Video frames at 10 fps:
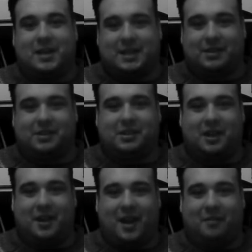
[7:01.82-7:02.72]
when it does
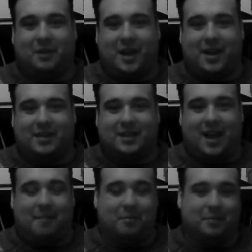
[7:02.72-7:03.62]
turn out to
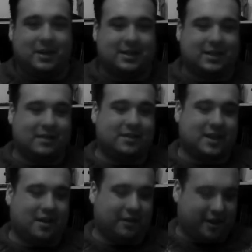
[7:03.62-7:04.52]
happen. But it turns
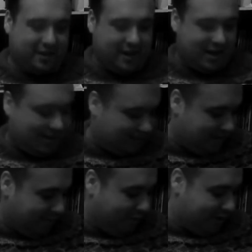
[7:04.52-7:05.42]
out that
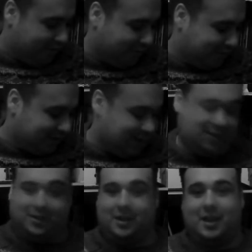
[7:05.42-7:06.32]
Kim Reynolds
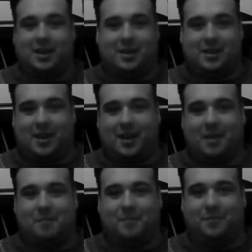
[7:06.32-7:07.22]
is the...
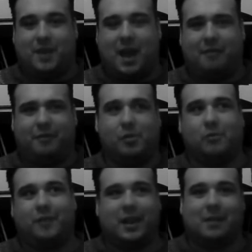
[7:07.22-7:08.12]
Phil
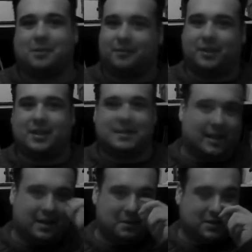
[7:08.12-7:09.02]
Phillips, I think his
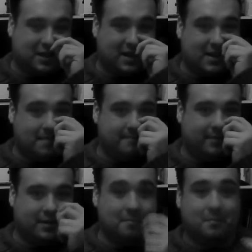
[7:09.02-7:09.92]
name, is
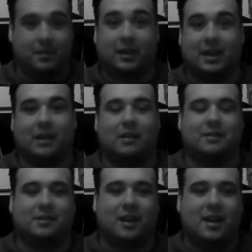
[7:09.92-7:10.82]
the
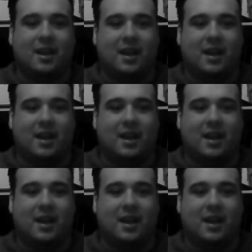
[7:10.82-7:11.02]
killer's